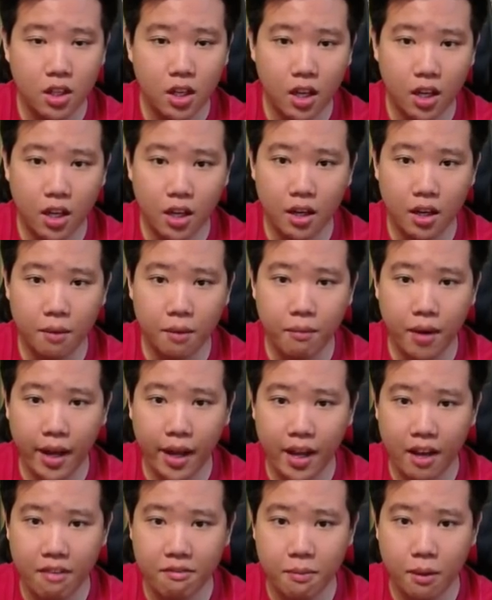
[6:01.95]
I
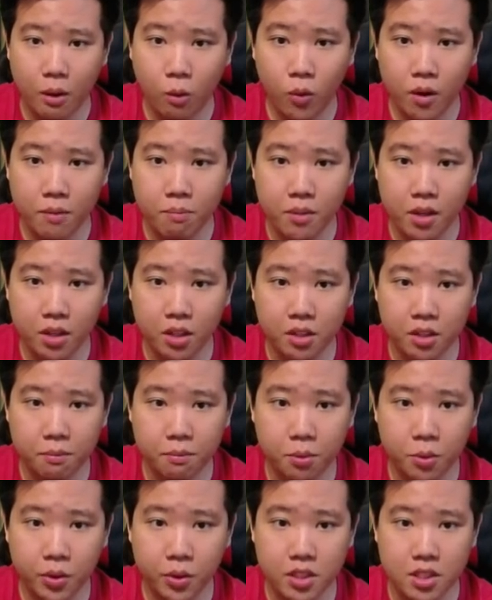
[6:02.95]
have about 1 million
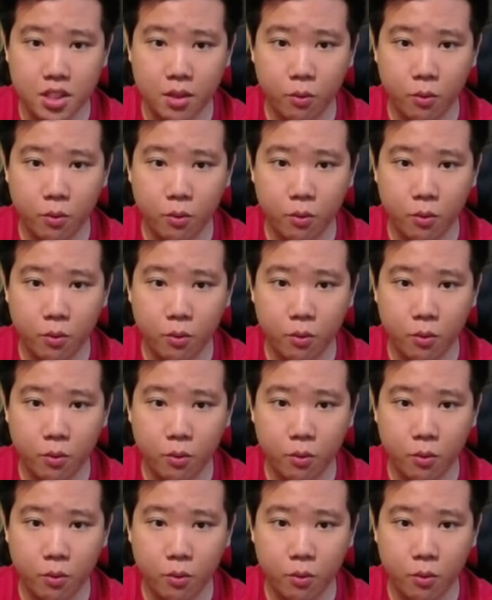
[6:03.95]
points and